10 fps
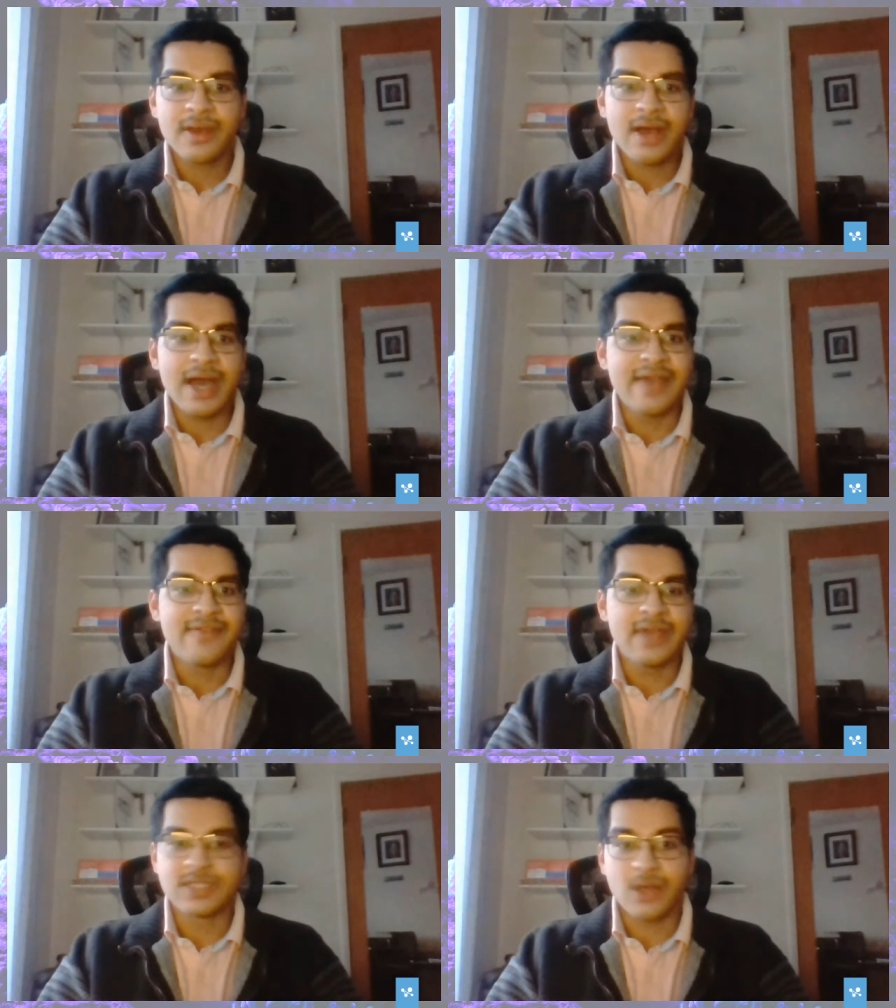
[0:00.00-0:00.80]

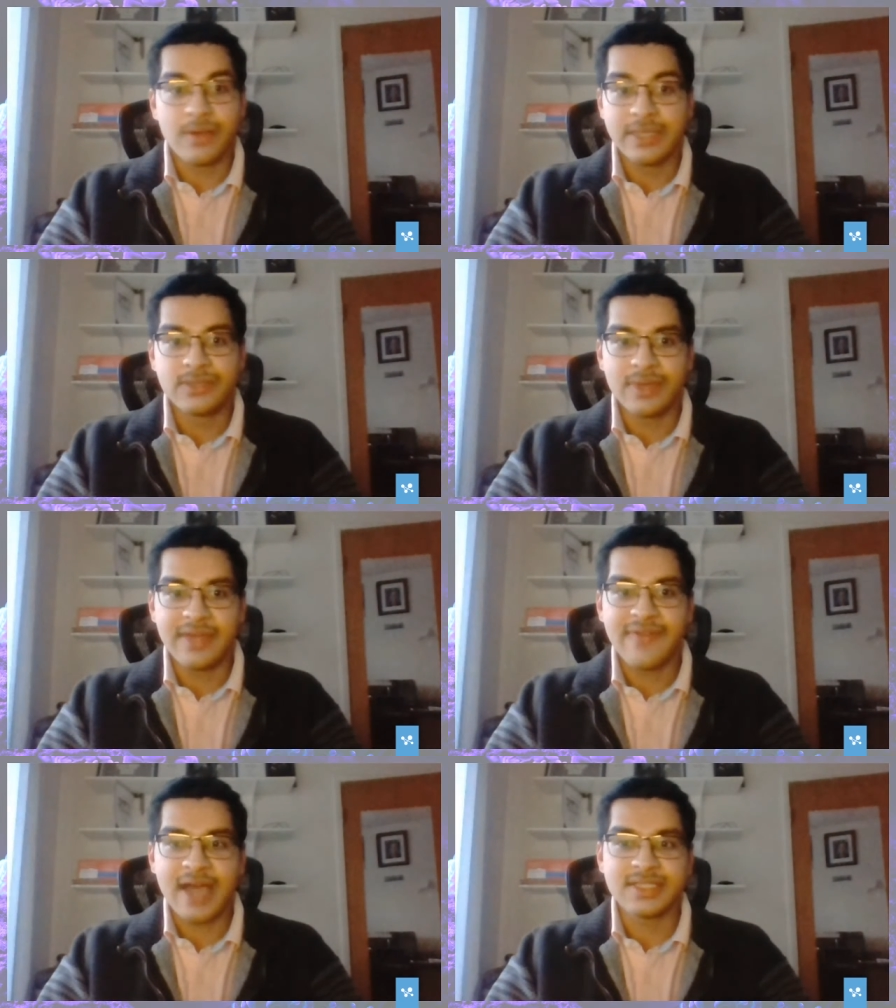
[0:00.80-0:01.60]
It's always really
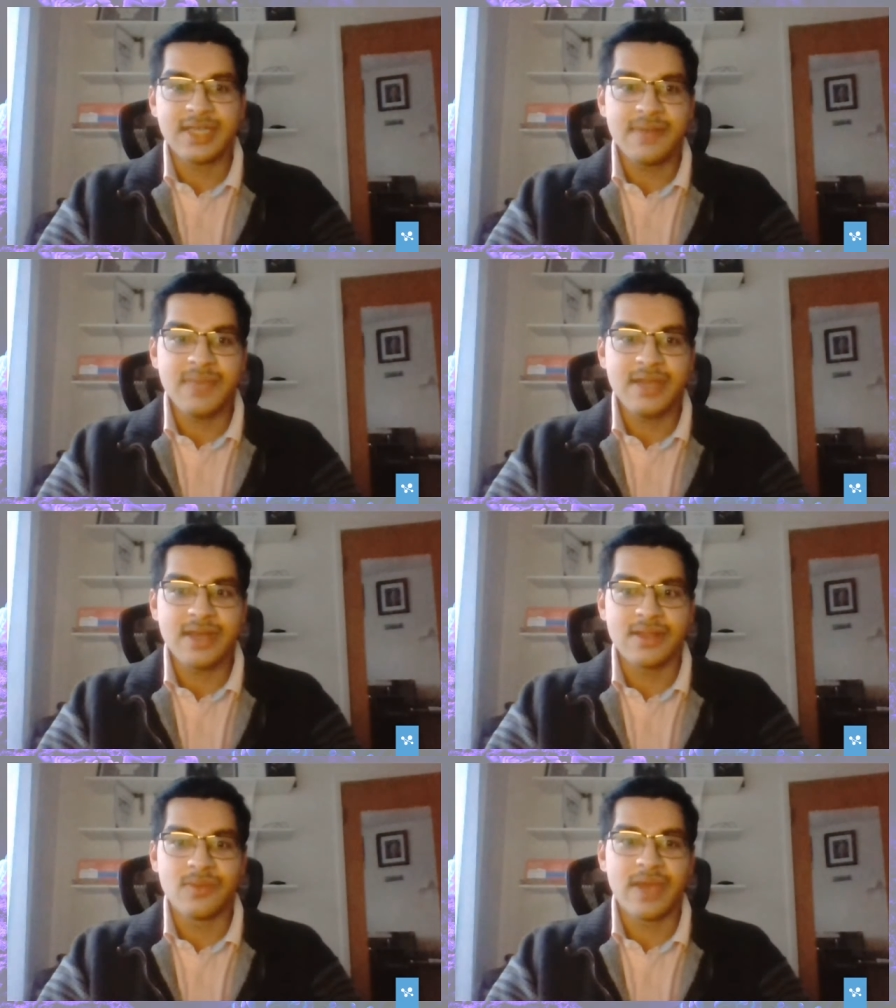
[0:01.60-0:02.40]
fascinated me
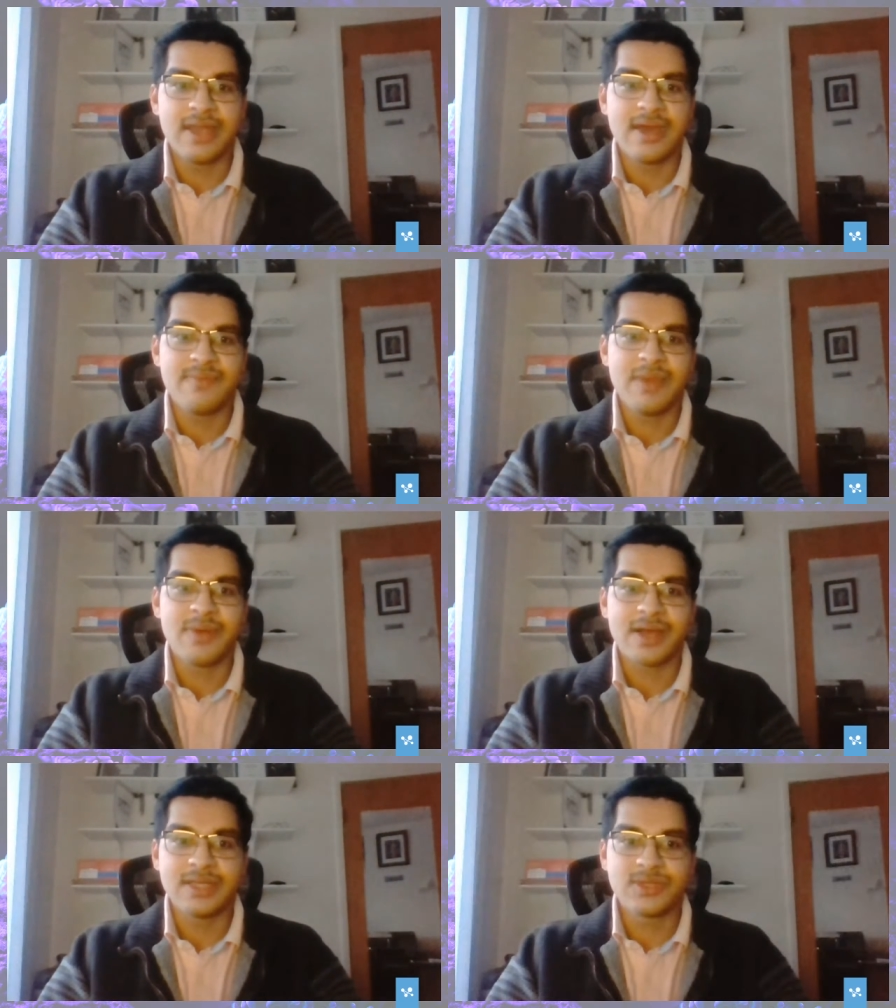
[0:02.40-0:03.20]
that the way that
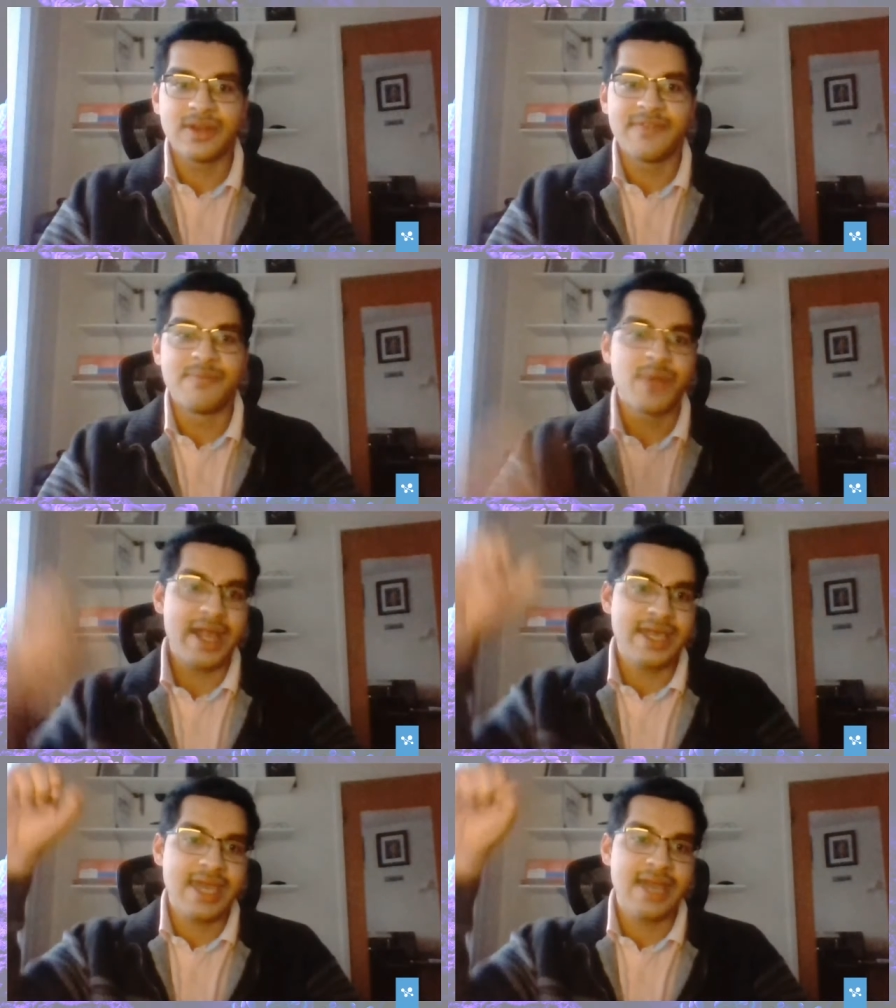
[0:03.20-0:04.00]
people can sort of
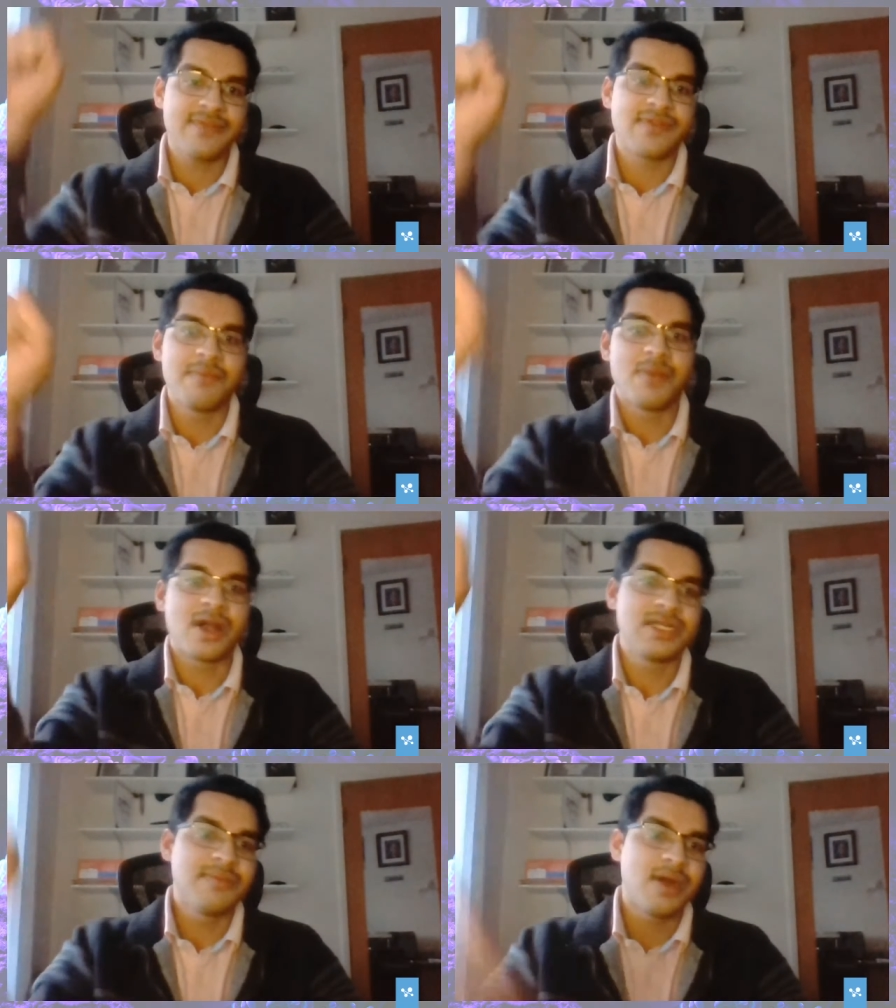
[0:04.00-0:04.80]
brachiate from
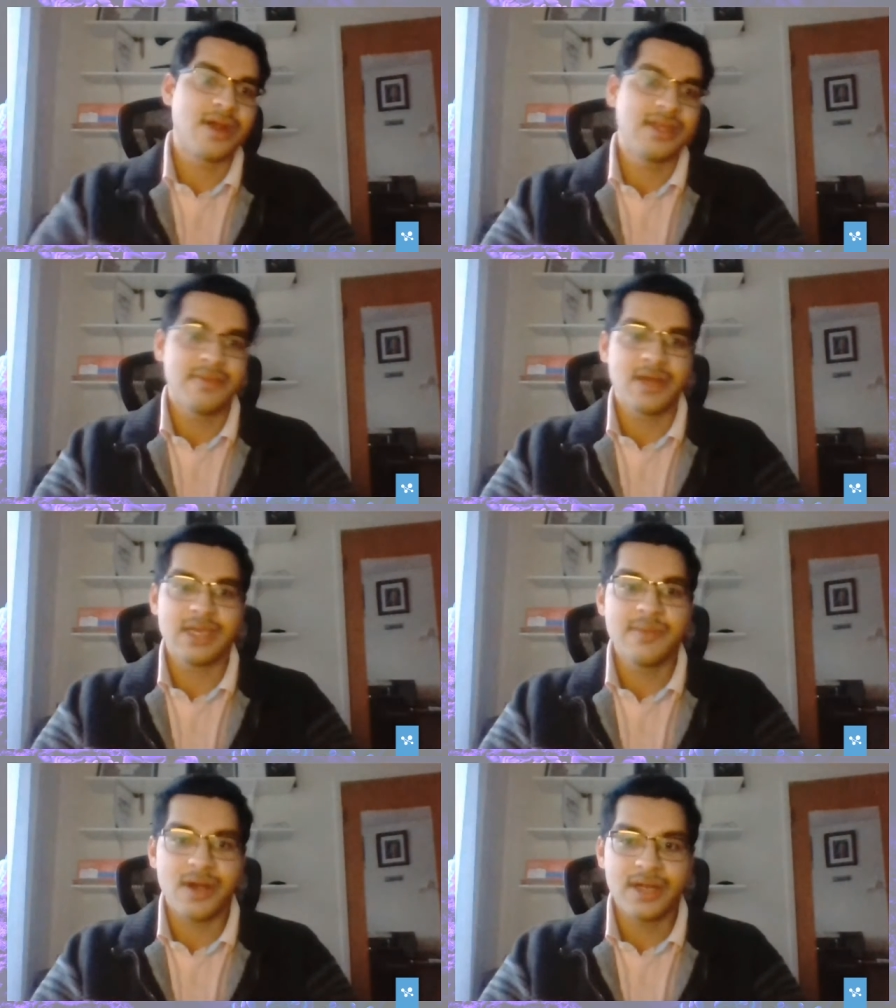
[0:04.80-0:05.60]
bar to bar in the
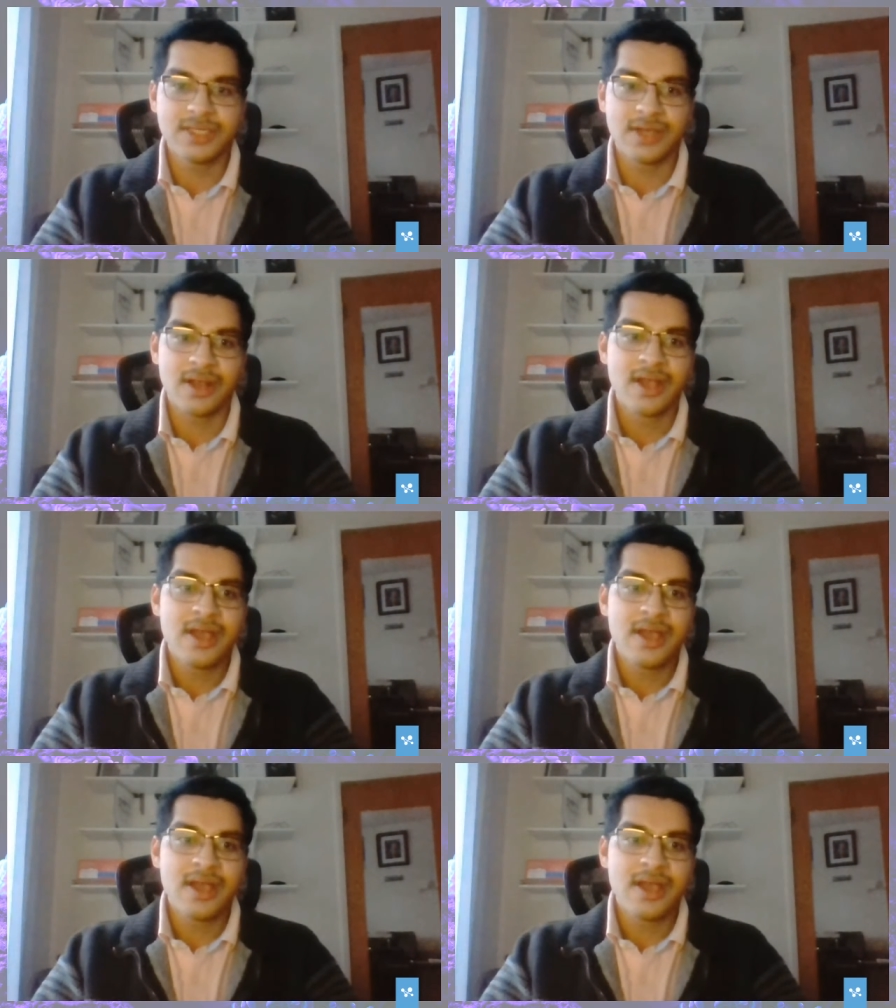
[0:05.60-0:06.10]
monkey bars or